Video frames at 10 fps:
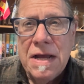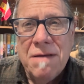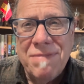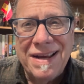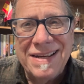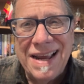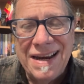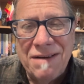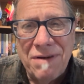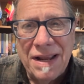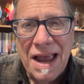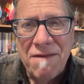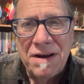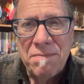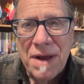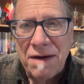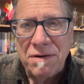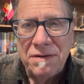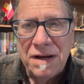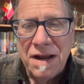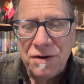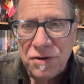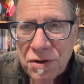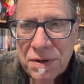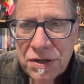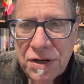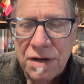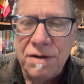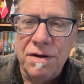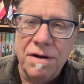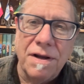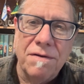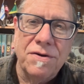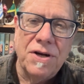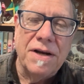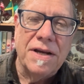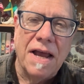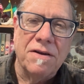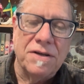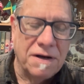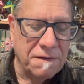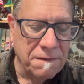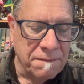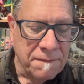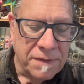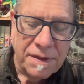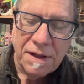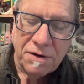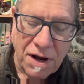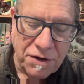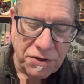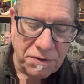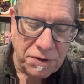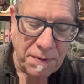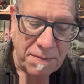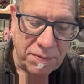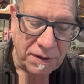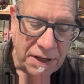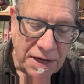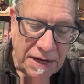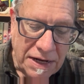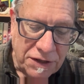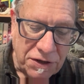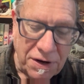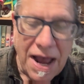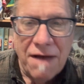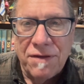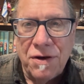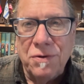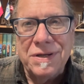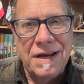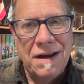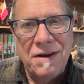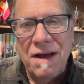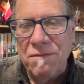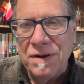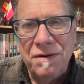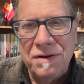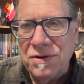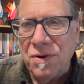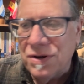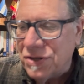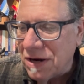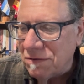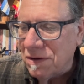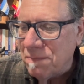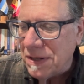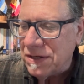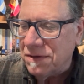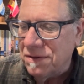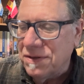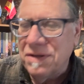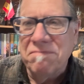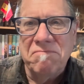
because they didn't really have any background. They're not Jewish, they're Gentiles, they're non-Jewish people. And so you have those, and then you have what is called general epistles,